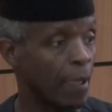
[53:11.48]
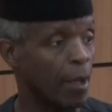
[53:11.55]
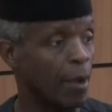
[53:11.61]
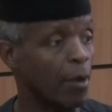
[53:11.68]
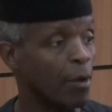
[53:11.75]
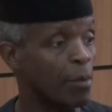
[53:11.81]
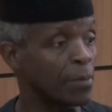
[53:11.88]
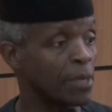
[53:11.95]

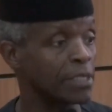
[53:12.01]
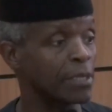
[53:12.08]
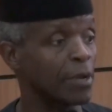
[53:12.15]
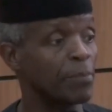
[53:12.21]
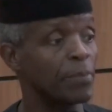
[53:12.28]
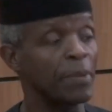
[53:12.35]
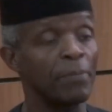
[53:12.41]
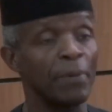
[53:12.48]
on
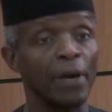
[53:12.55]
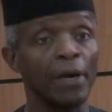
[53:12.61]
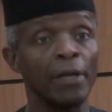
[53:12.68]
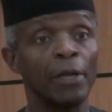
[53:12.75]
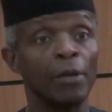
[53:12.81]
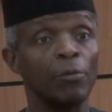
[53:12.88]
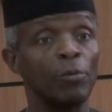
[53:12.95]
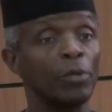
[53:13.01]
commercial paper
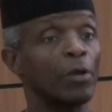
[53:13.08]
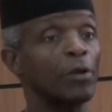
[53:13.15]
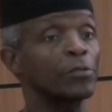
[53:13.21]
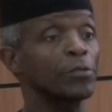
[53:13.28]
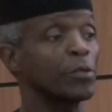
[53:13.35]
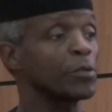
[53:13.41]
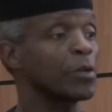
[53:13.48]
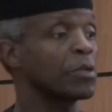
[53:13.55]
will
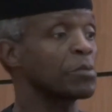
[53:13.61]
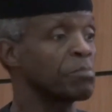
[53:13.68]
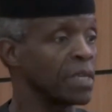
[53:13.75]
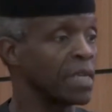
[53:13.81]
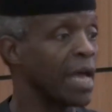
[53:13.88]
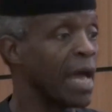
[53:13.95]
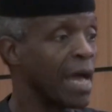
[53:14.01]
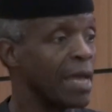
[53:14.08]
also not
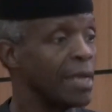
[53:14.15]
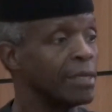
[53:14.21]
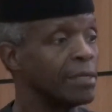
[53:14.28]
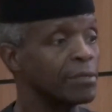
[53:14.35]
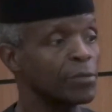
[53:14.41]
be high,